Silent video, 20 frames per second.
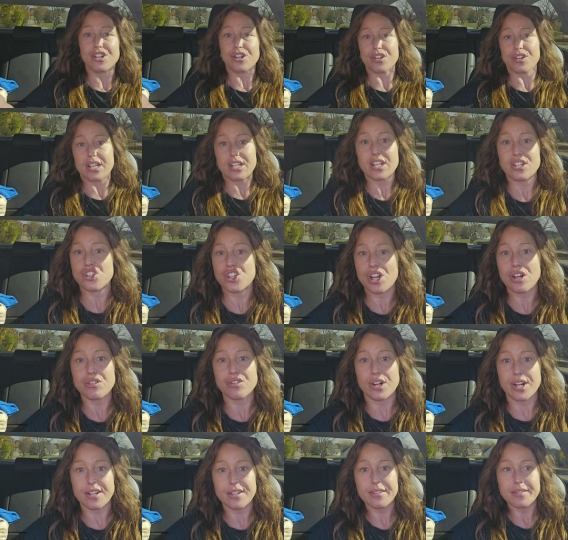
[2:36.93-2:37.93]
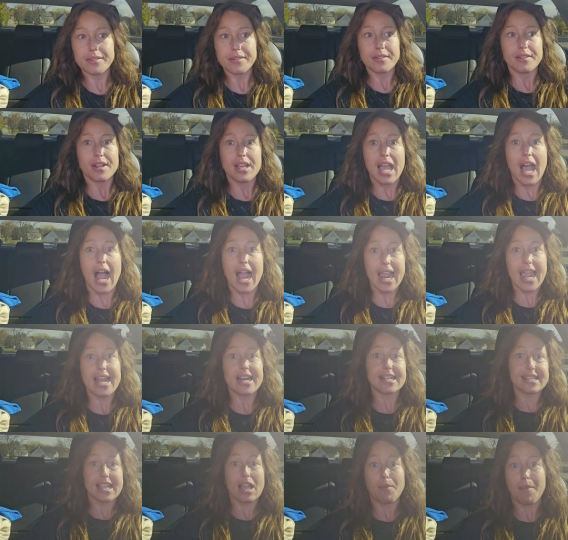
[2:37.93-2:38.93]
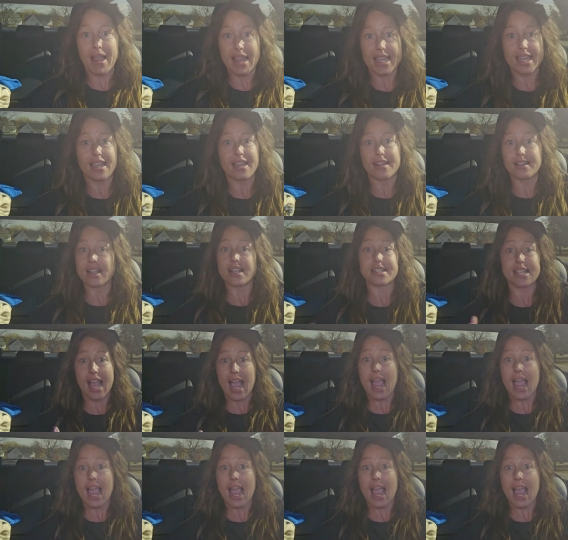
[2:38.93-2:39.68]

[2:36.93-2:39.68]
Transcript: to your children. I had to tell my kid because